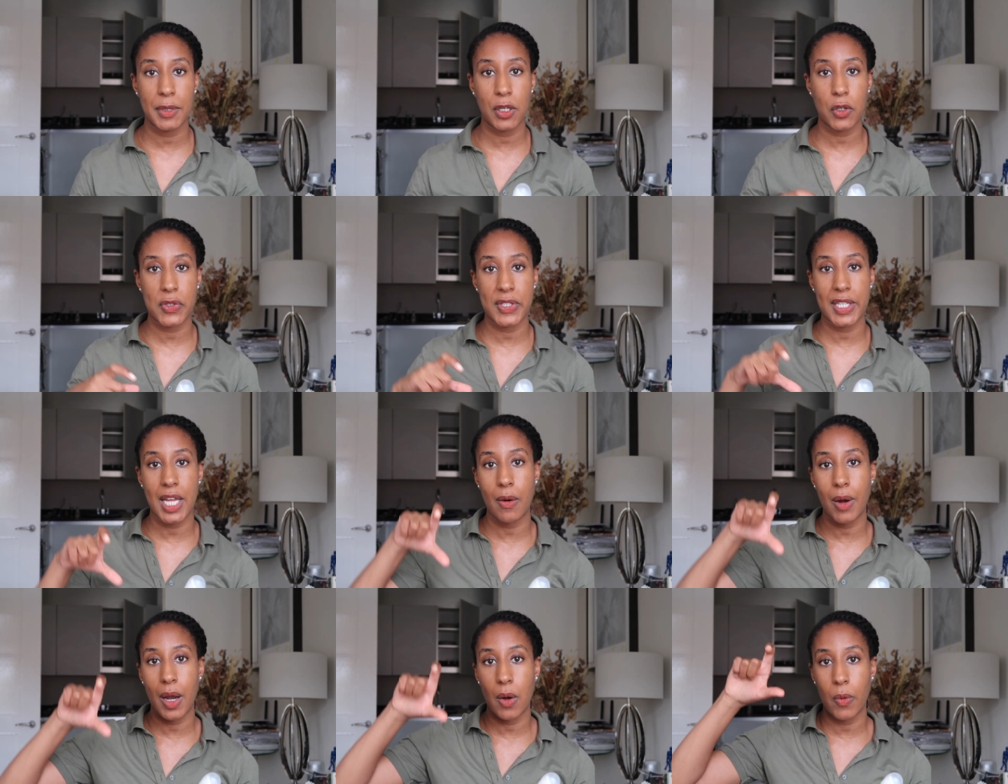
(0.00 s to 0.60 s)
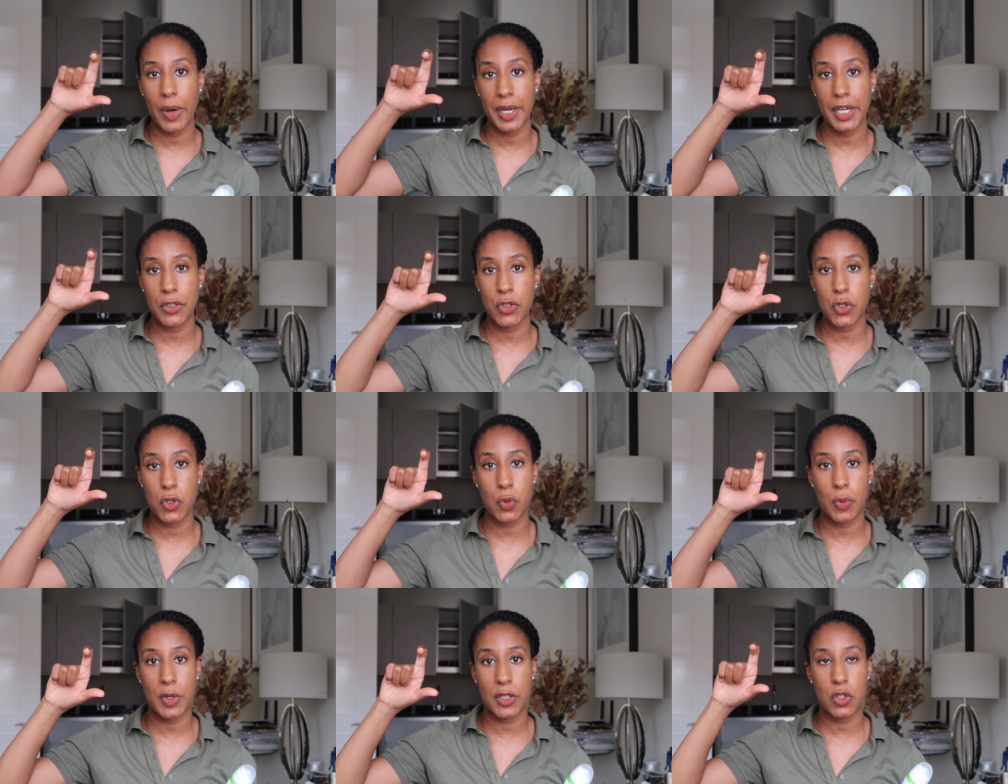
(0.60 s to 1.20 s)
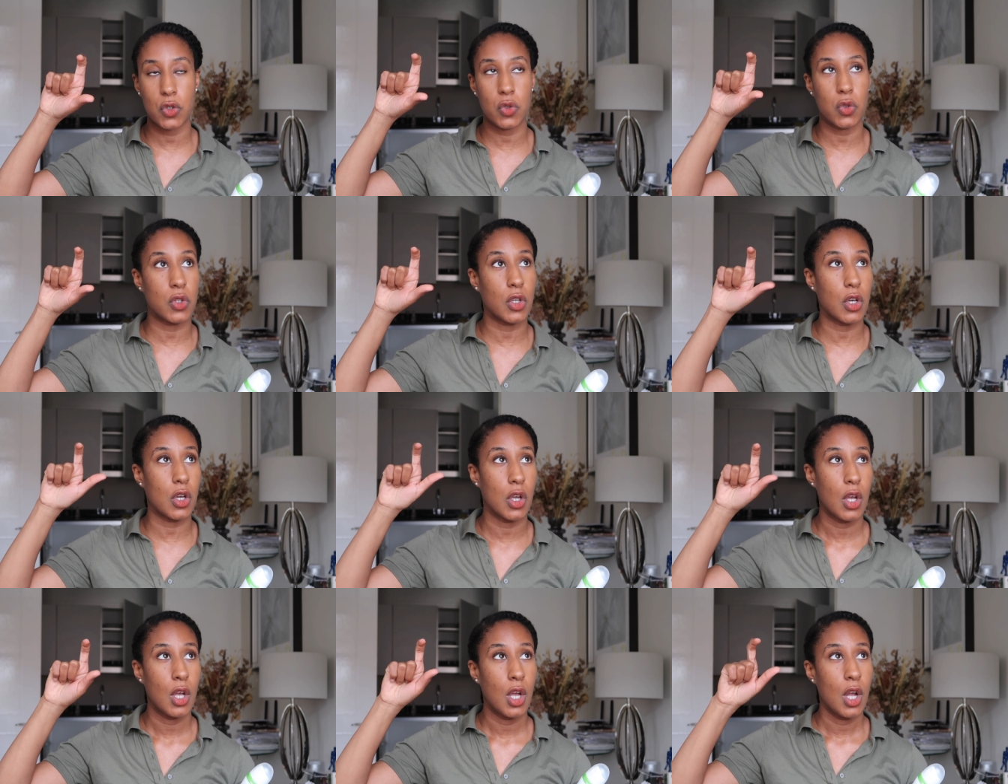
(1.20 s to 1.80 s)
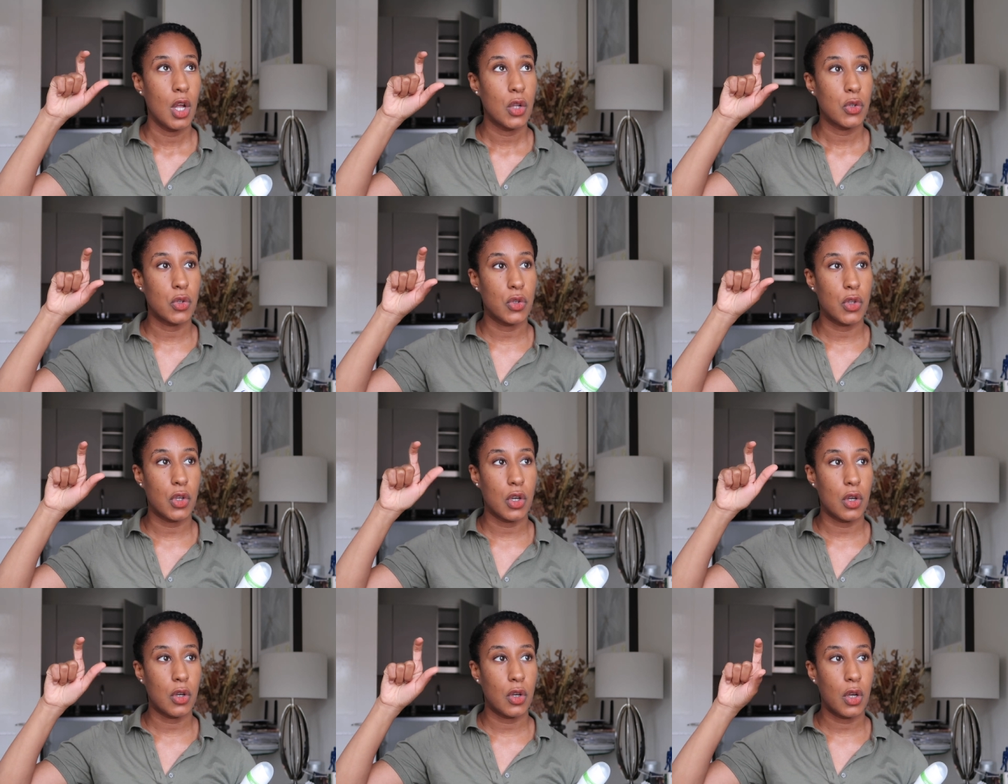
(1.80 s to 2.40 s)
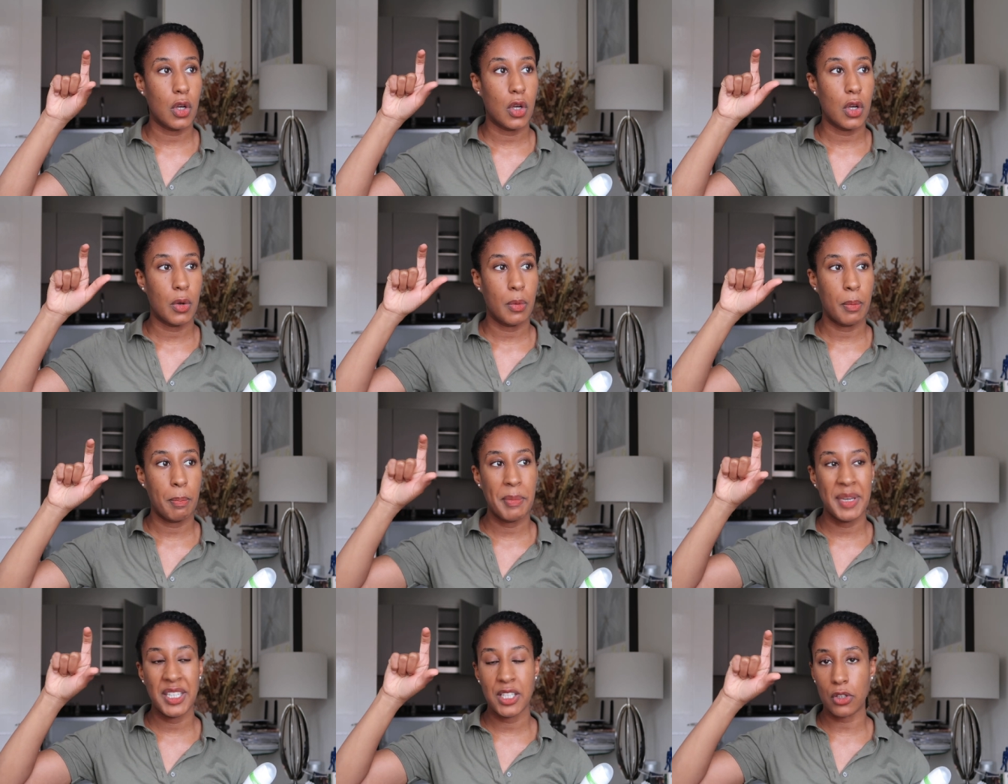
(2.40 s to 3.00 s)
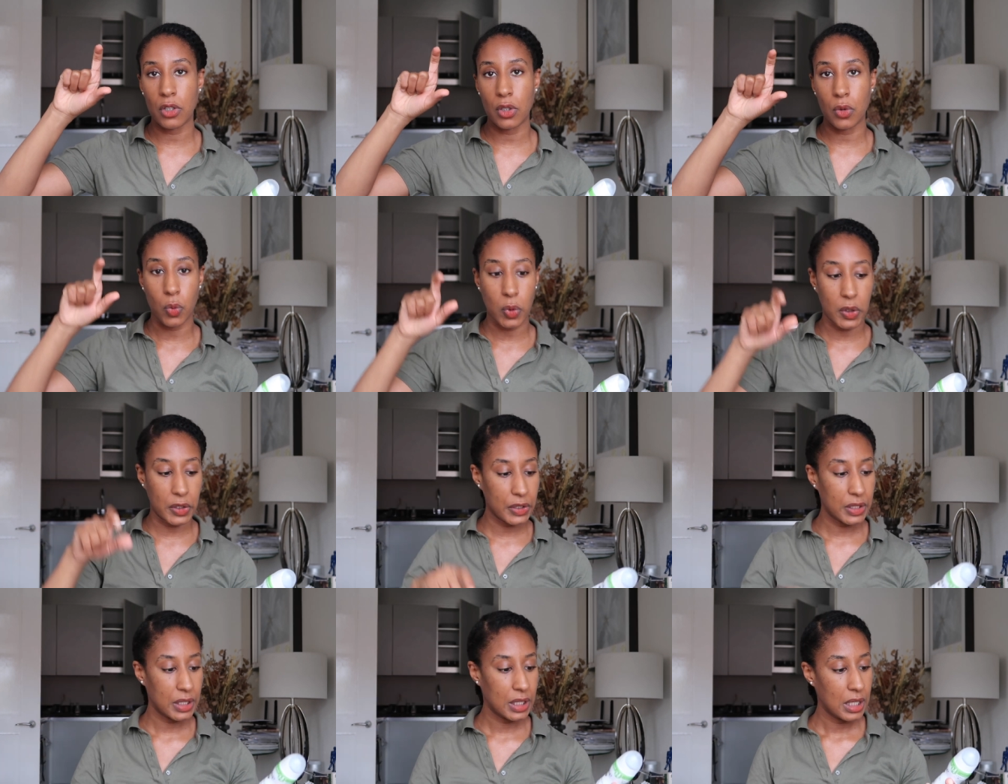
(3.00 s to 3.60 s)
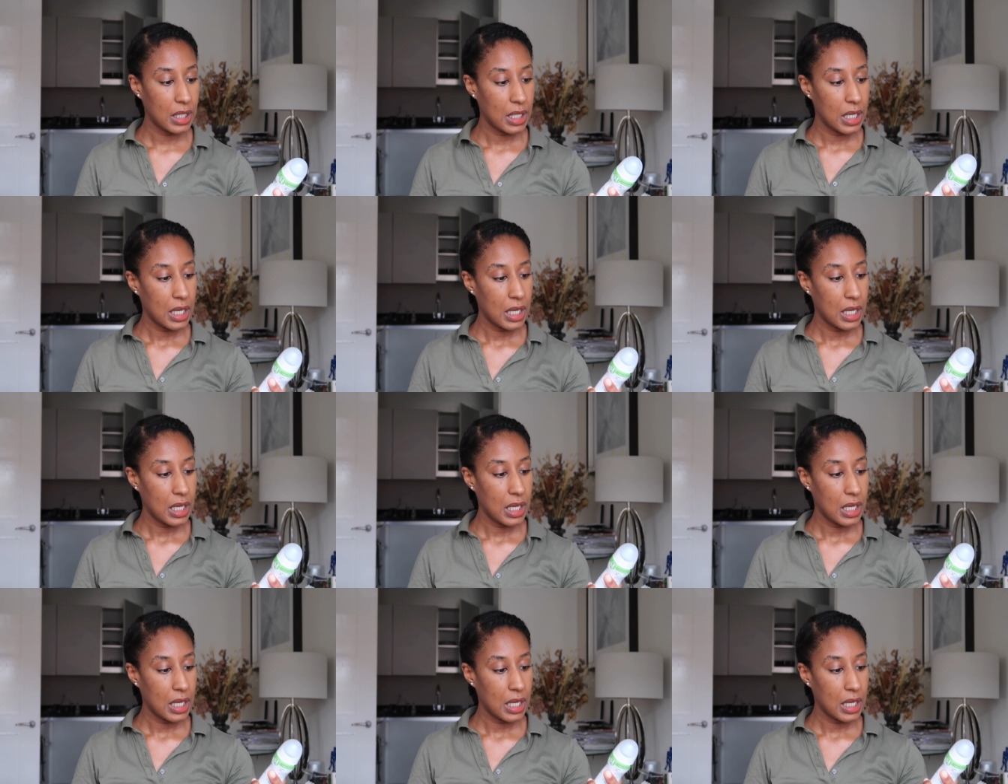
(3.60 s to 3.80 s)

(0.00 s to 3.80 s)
because now I wanted to switch to the mineral one.